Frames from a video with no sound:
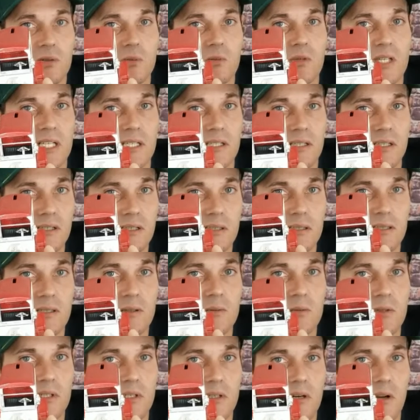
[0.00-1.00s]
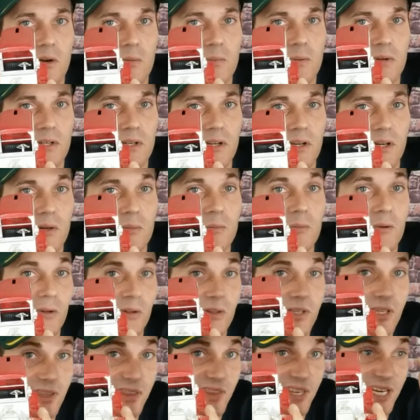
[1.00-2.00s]
Winn Dixie when it opened up. Well,
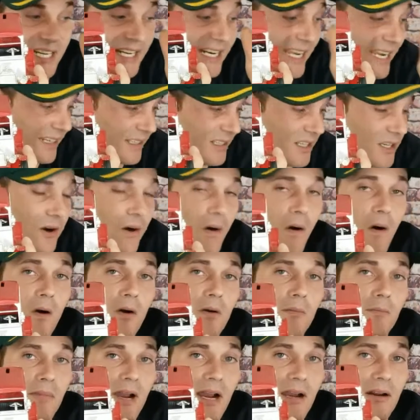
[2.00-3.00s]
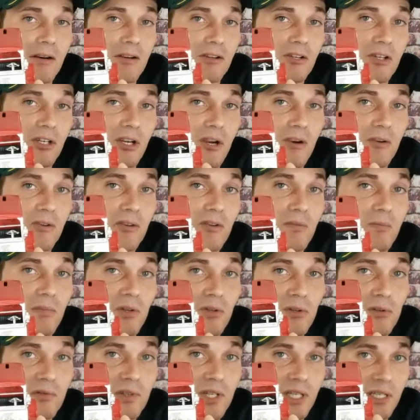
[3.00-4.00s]
then the next car I'm about to show you
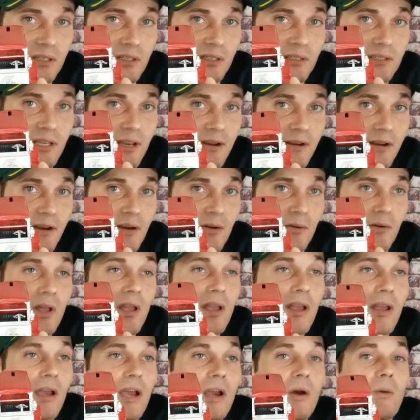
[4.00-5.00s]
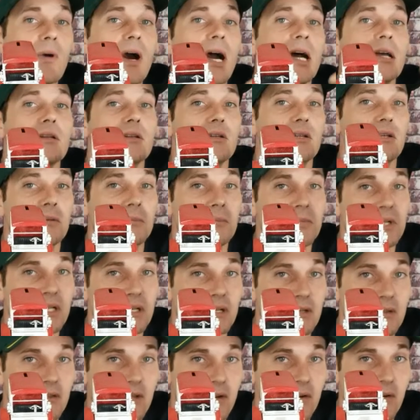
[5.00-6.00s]
moved into town and wound up
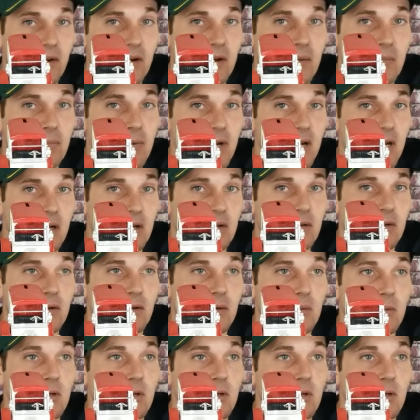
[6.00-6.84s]
being their competitor.